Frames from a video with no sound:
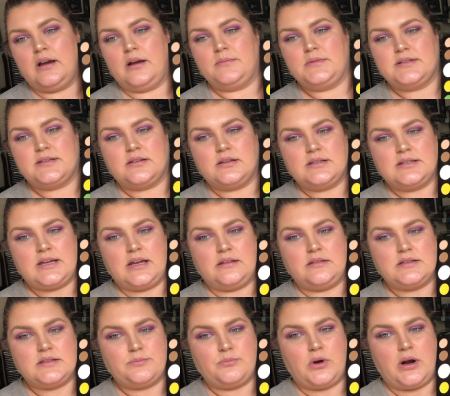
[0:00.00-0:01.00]
Now I'm just going to
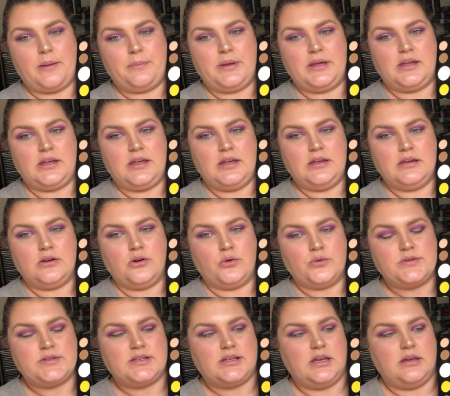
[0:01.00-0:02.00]
take this bright pink here
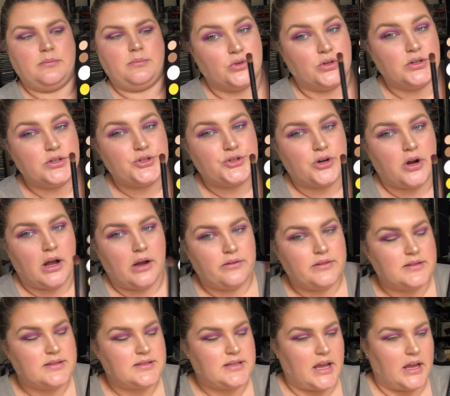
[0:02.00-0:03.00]
called Skip. I'm going to try
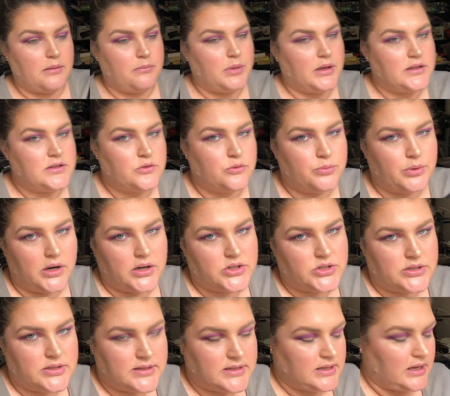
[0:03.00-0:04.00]
with the same pencil
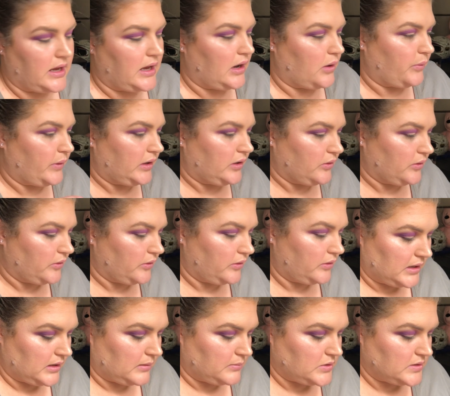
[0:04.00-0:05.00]
brush and see how we go.
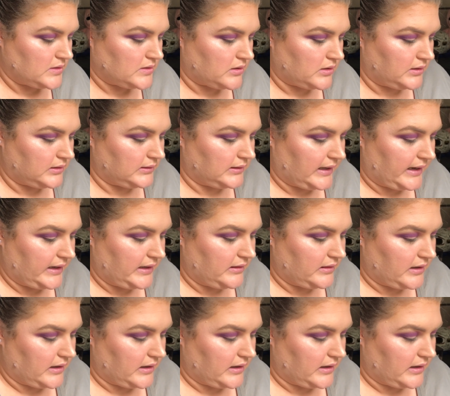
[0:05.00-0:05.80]
And I'm just going to lay